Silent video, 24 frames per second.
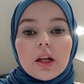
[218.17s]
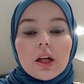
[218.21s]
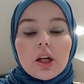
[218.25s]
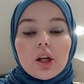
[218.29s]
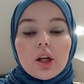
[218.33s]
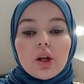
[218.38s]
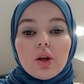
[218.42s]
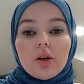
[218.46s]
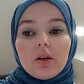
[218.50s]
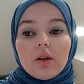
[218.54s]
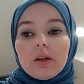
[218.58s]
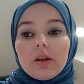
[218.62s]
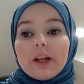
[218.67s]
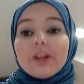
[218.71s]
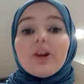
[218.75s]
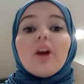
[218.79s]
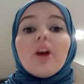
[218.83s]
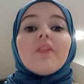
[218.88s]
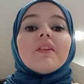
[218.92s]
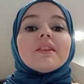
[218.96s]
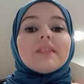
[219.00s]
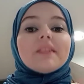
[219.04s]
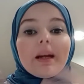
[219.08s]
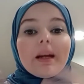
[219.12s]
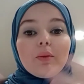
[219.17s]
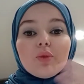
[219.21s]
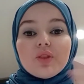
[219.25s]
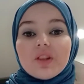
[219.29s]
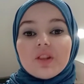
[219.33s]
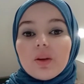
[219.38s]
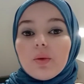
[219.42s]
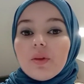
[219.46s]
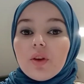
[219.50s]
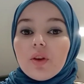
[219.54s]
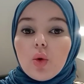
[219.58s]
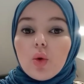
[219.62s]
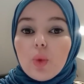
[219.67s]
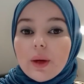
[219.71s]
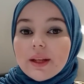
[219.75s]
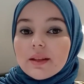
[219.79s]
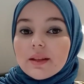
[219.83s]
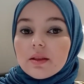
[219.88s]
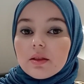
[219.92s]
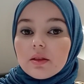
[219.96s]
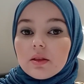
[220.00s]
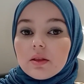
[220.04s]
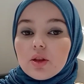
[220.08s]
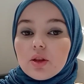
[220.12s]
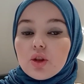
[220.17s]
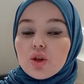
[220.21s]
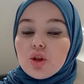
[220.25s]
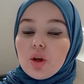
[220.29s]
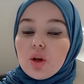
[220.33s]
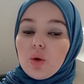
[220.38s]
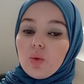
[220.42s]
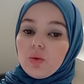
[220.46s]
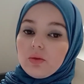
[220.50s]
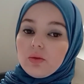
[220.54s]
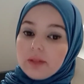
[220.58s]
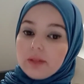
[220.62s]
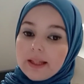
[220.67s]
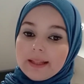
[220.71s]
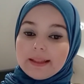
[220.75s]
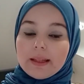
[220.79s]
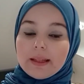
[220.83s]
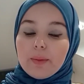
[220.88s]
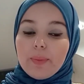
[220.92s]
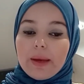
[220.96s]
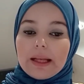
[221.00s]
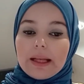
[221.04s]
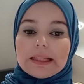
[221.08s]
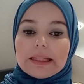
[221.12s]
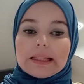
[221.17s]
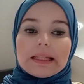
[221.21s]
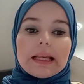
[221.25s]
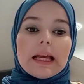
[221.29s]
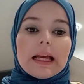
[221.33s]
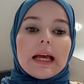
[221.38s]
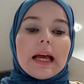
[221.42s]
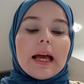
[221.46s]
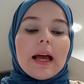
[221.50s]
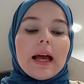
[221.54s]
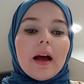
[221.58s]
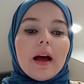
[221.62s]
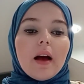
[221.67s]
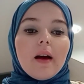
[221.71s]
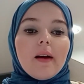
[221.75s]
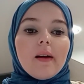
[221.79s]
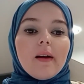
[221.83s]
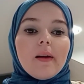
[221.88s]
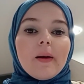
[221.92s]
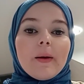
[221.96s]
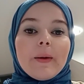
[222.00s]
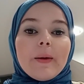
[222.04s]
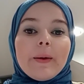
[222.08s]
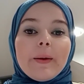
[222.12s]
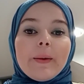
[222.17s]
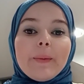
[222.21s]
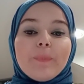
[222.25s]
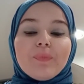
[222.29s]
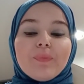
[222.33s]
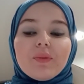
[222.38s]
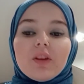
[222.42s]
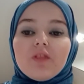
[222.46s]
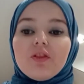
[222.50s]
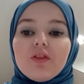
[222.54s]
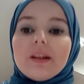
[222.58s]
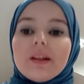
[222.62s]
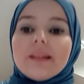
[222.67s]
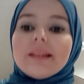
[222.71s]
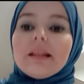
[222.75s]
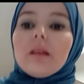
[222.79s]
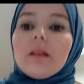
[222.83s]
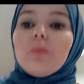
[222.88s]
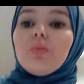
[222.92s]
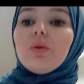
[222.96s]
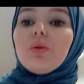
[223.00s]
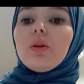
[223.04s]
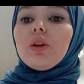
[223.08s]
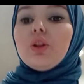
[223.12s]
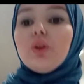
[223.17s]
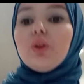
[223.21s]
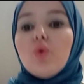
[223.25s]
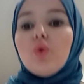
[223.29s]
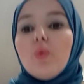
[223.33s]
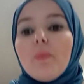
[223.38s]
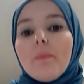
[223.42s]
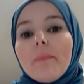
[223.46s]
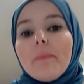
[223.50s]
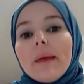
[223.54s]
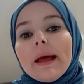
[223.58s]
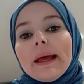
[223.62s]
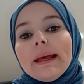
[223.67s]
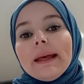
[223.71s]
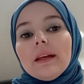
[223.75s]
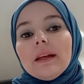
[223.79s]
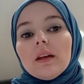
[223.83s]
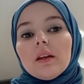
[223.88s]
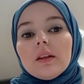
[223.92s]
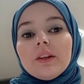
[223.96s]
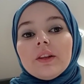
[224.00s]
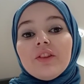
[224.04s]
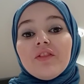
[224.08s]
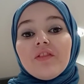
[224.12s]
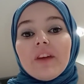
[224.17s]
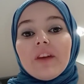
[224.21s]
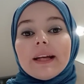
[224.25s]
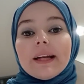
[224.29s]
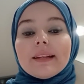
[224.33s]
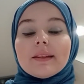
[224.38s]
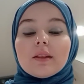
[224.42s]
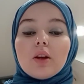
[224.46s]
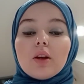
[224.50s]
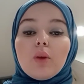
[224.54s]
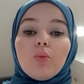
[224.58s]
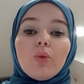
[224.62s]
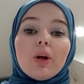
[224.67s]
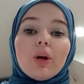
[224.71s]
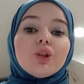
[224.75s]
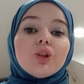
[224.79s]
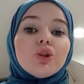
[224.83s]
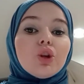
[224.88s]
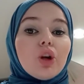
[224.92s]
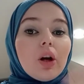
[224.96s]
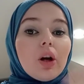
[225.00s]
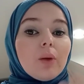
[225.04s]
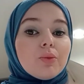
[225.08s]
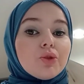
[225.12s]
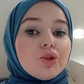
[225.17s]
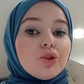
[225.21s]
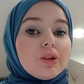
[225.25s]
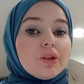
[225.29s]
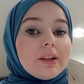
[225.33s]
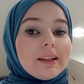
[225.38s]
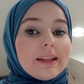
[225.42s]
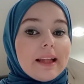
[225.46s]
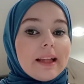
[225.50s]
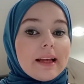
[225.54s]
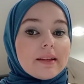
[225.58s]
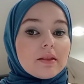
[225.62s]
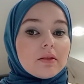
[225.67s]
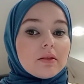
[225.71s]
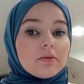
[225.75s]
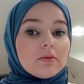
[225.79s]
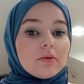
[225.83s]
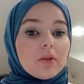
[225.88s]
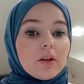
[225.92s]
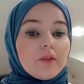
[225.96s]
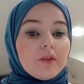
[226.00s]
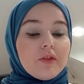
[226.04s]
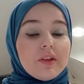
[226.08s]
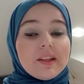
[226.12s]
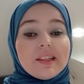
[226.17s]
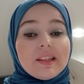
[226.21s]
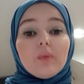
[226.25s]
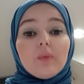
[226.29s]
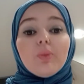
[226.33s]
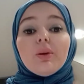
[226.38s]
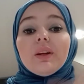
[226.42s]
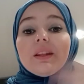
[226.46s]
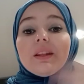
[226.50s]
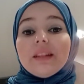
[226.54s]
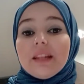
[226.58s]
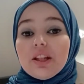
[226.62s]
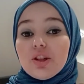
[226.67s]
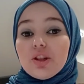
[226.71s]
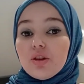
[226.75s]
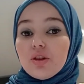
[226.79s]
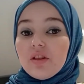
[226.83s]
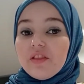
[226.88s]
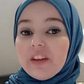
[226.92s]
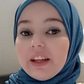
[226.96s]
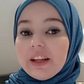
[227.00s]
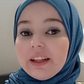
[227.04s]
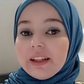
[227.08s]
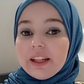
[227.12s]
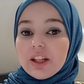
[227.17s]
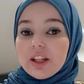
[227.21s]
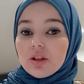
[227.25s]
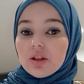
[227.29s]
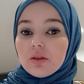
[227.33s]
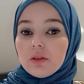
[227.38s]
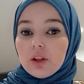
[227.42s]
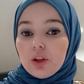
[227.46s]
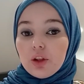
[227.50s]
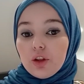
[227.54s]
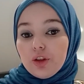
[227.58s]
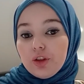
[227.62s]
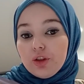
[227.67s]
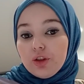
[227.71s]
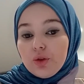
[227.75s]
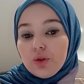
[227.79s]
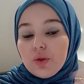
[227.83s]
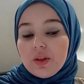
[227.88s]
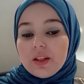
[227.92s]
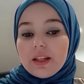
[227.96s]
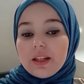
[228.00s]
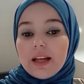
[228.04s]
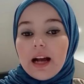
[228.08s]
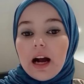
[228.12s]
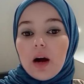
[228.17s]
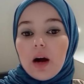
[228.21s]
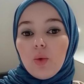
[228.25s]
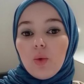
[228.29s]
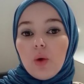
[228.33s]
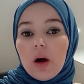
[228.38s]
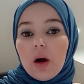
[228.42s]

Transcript: Another time we start with a quiz. So it depends. For example, you may invite someone to come to your class, for example a teacher of English, in order to see how